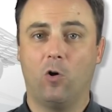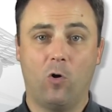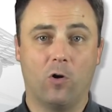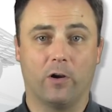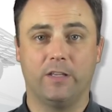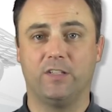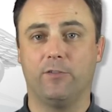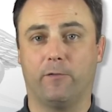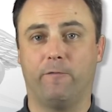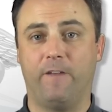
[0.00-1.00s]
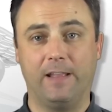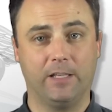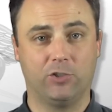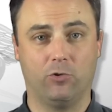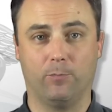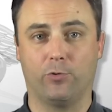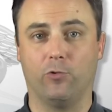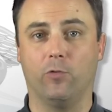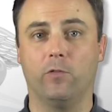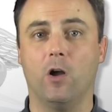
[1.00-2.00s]
or is either failing to
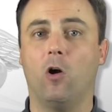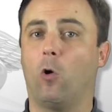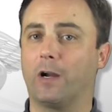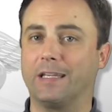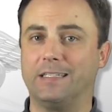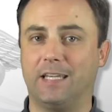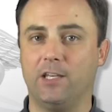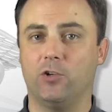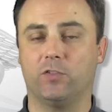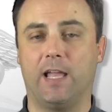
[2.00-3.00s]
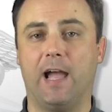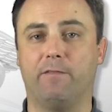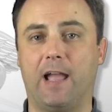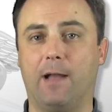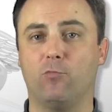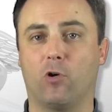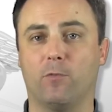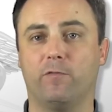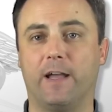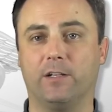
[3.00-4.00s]
improve or continues to have
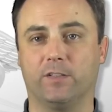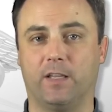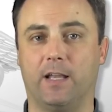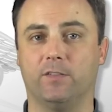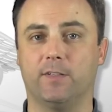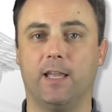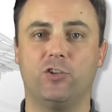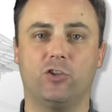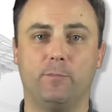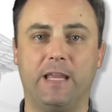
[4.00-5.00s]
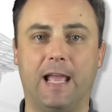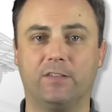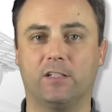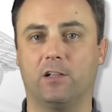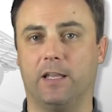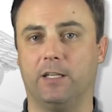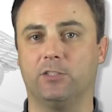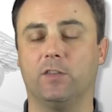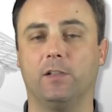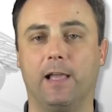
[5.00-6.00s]
abnormal vital signs and should be escalated
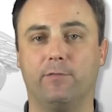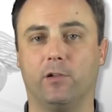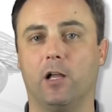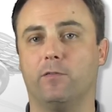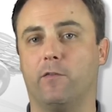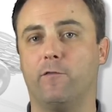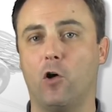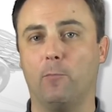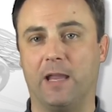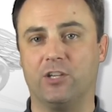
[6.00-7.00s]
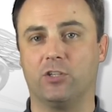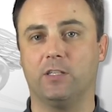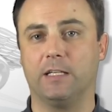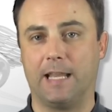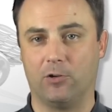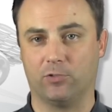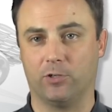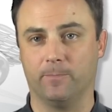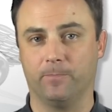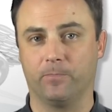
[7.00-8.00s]
to the level of a full patient encounter.